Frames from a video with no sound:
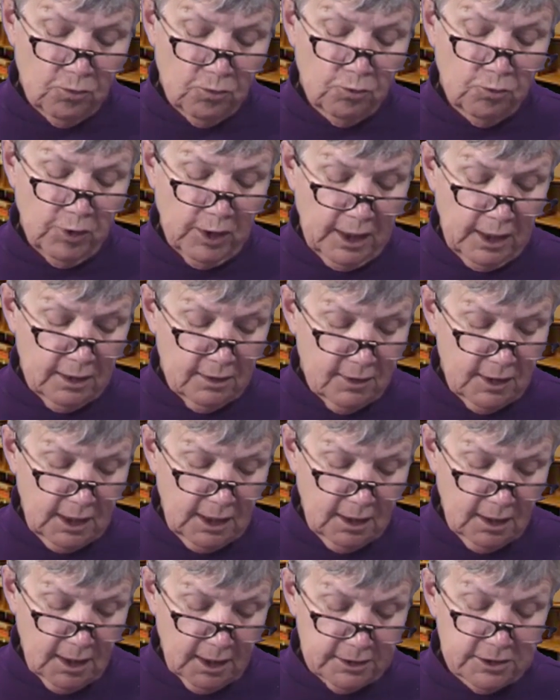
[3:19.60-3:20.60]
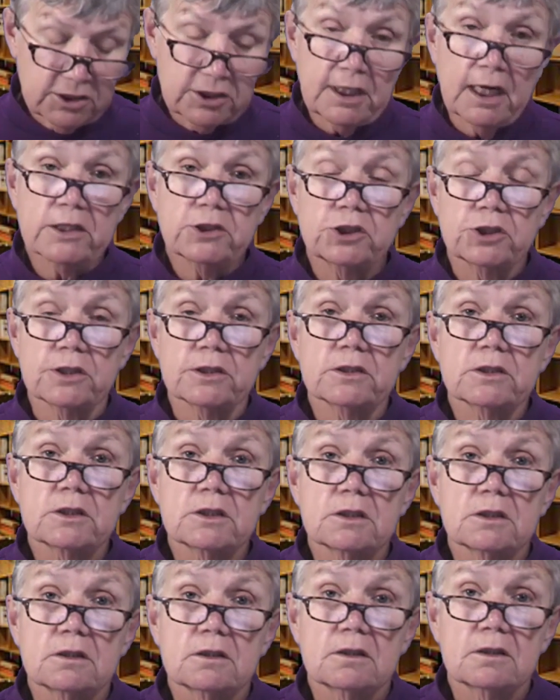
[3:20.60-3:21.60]
read the uh,
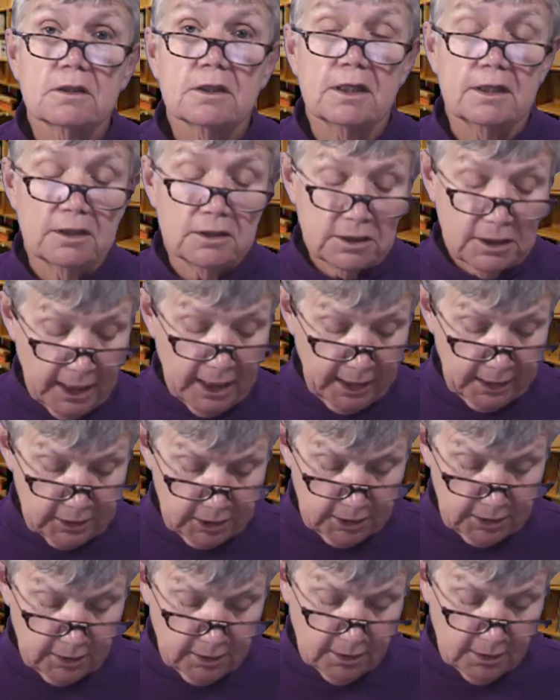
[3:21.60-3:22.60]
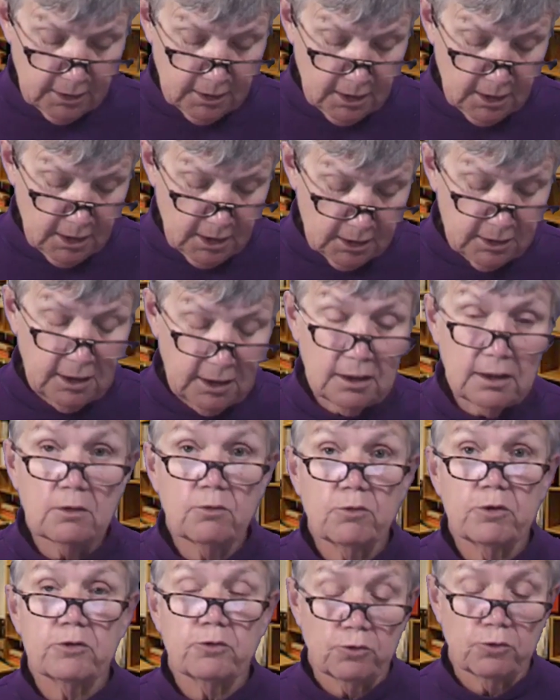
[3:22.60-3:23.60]
sections in the text
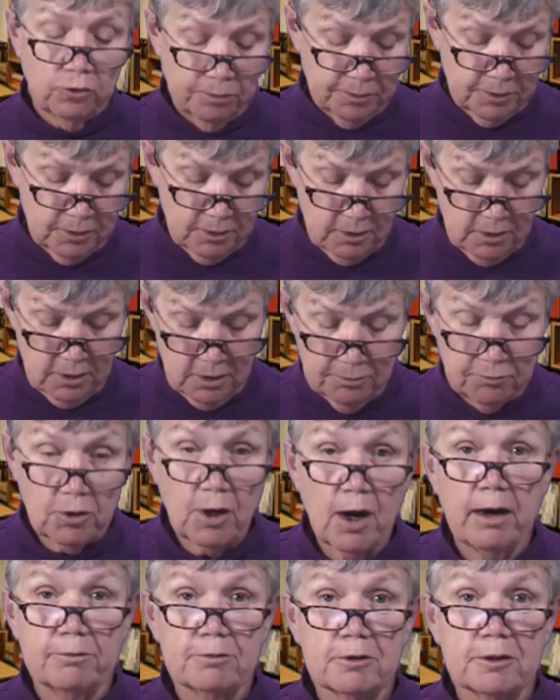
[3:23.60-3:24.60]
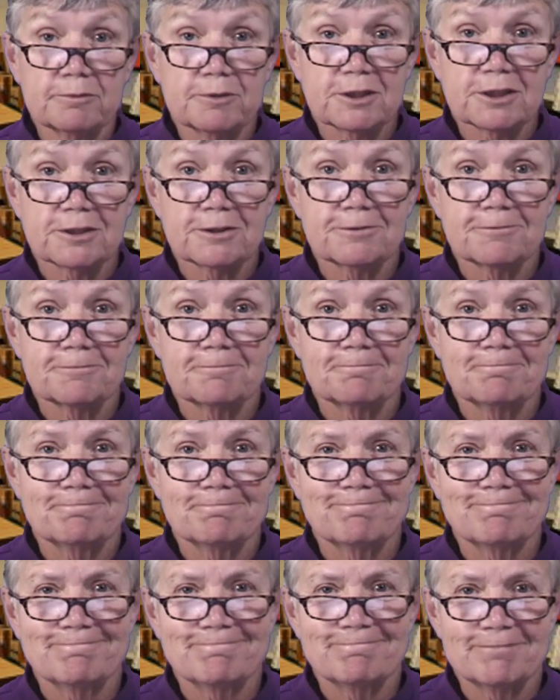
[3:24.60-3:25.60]
dealing with group problems.
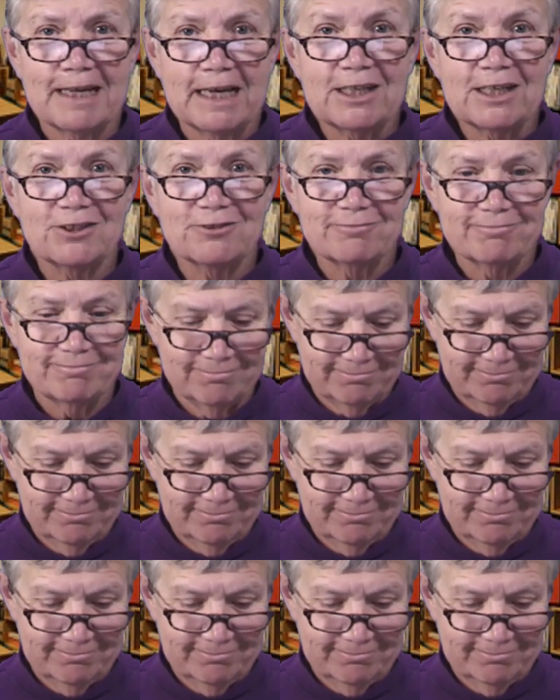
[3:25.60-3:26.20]
Thank you.